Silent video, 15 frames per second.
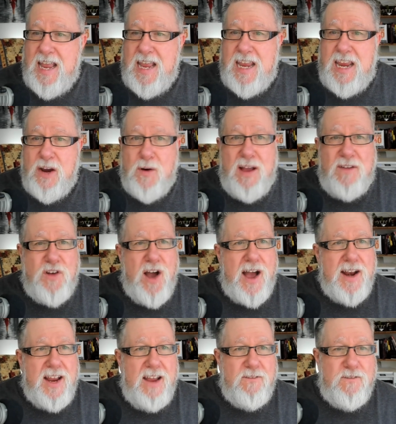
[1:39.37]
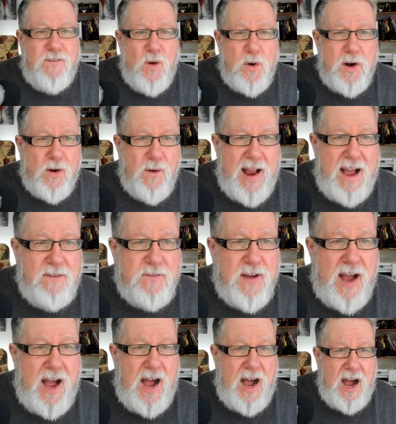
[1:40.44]
Here I've got a photograph
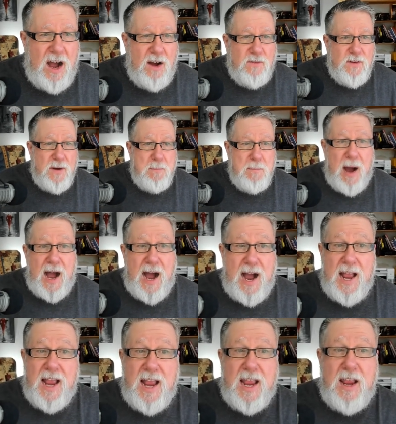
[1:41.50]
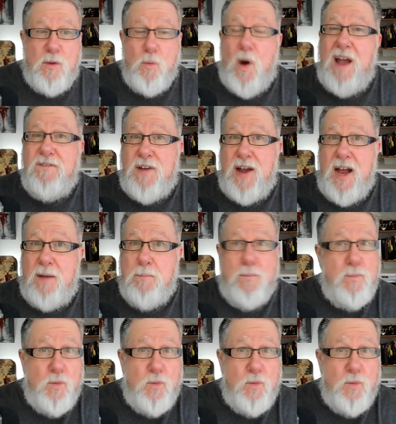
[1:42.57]
of my Wi-Fi hub,